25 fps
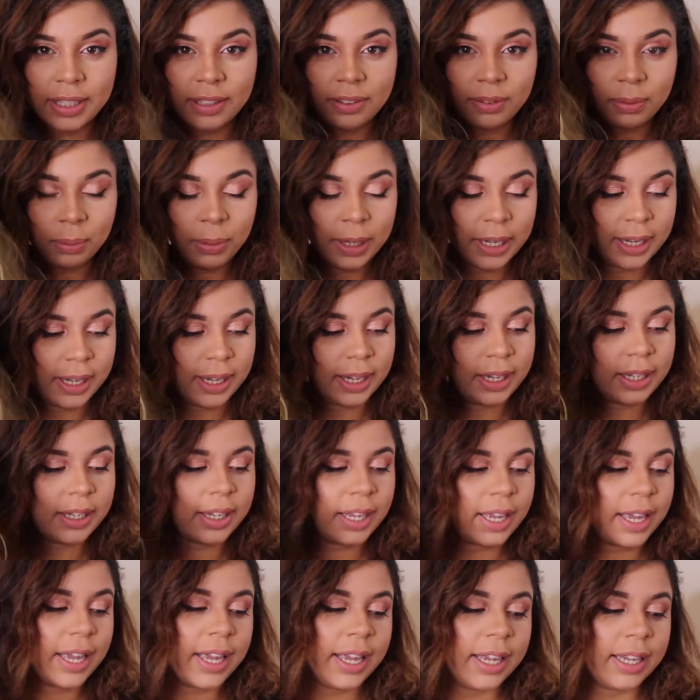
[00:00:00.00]
this
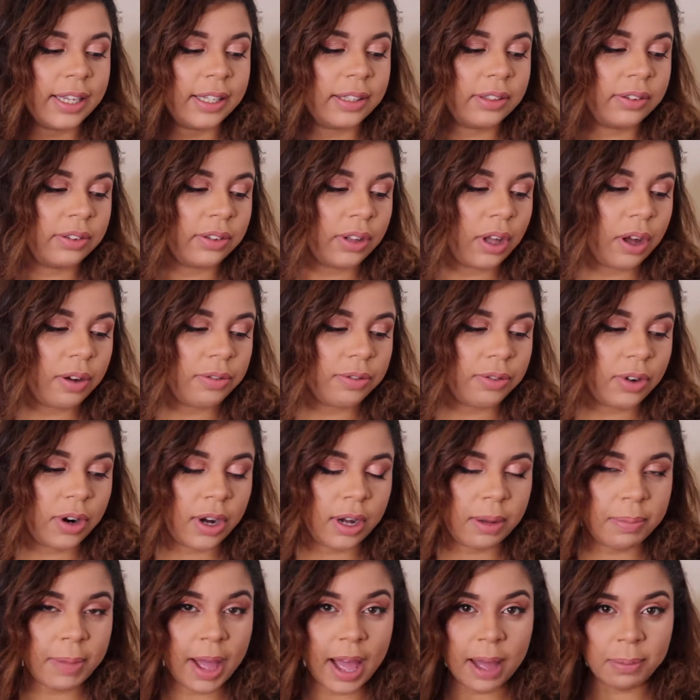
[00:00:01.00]
wig is
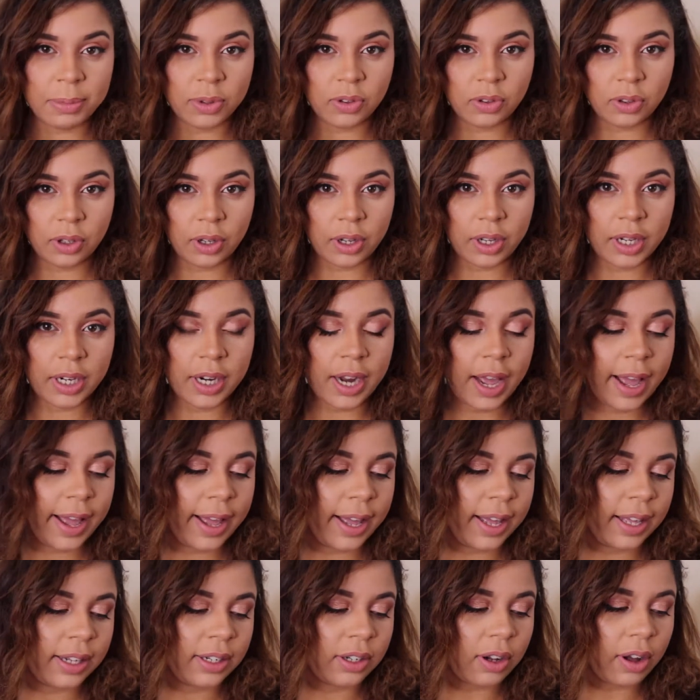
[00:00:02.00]
from Amazon
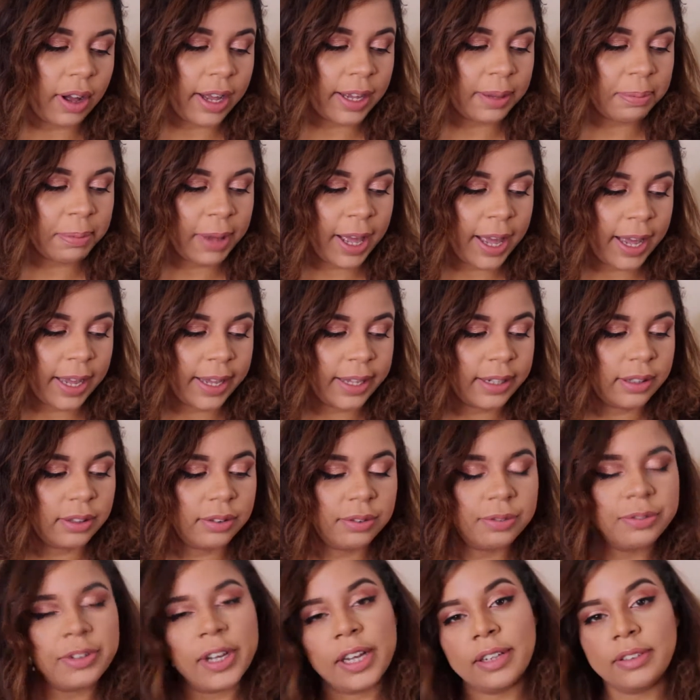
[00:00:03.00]
and I paid
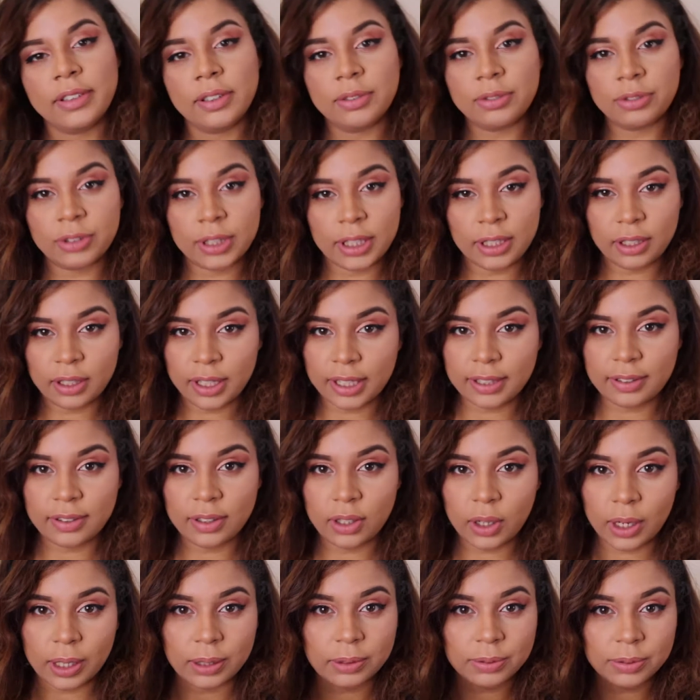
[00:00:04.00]

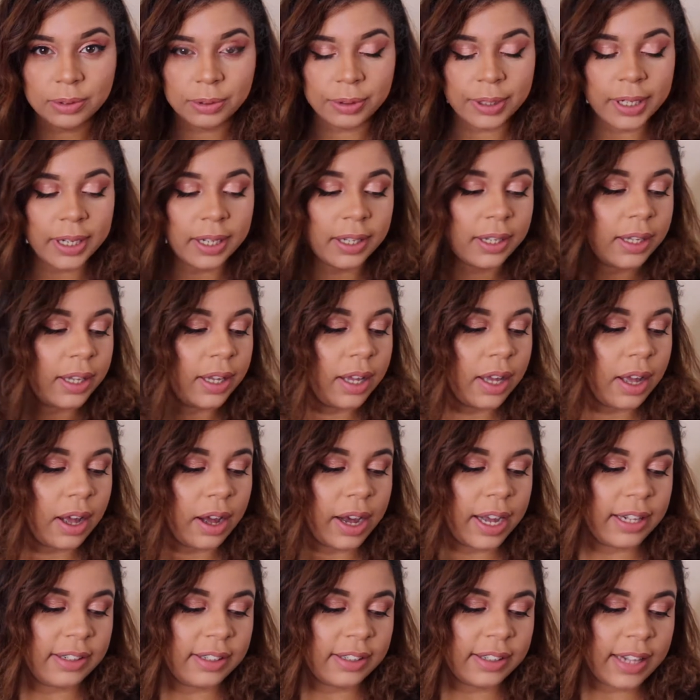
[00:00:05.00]
$33.99 for it.
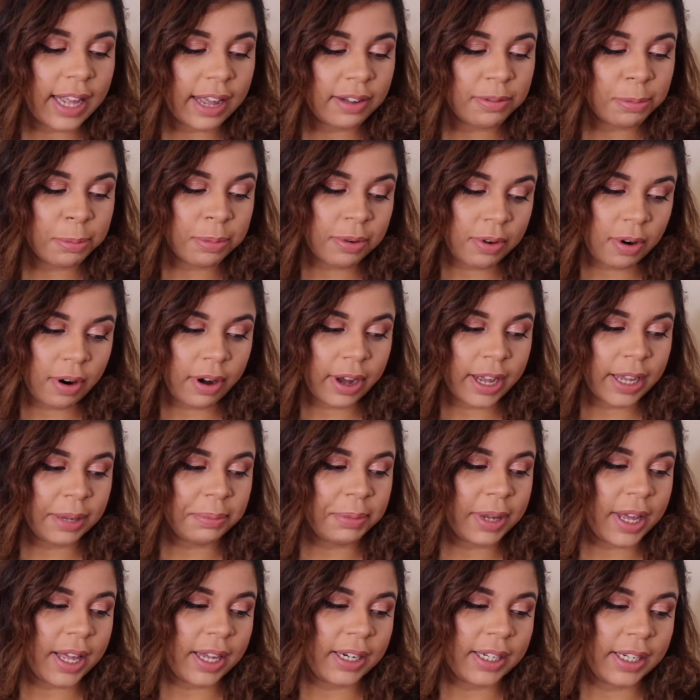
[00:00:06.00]
I did have
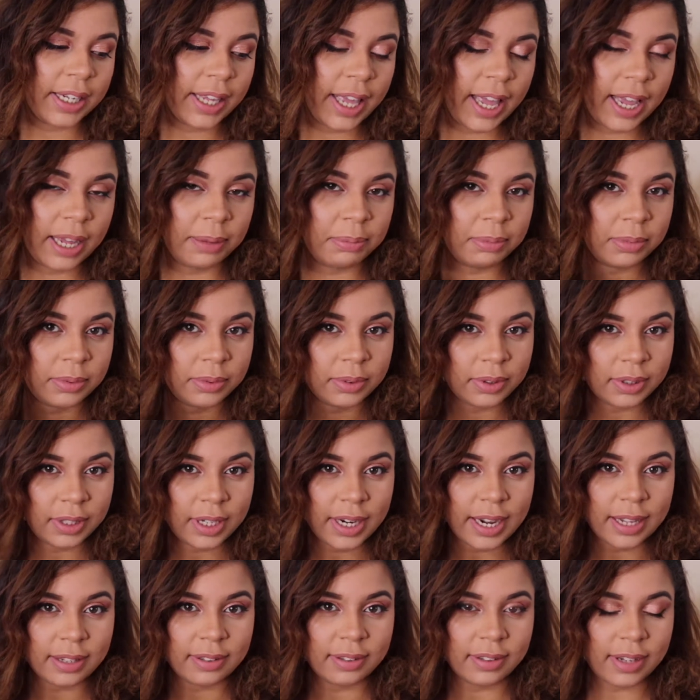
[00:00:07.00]
Prime and it came
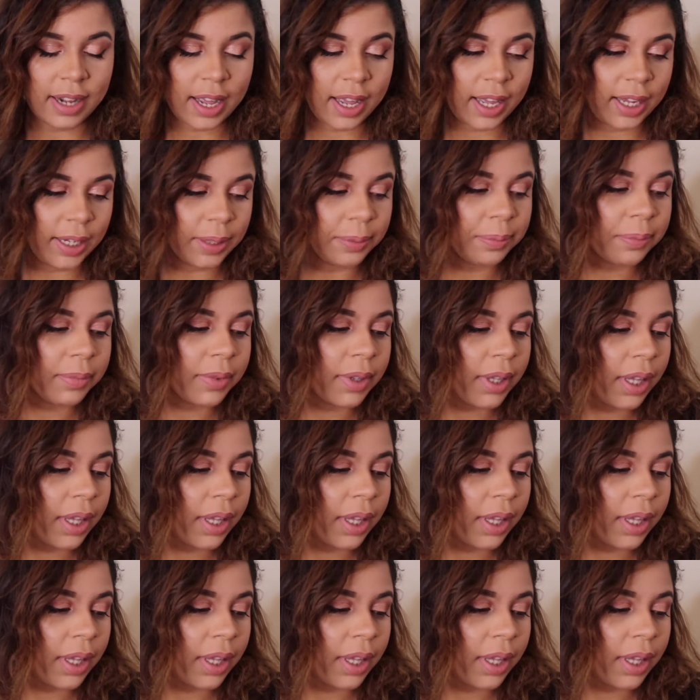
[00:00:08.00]
the next day.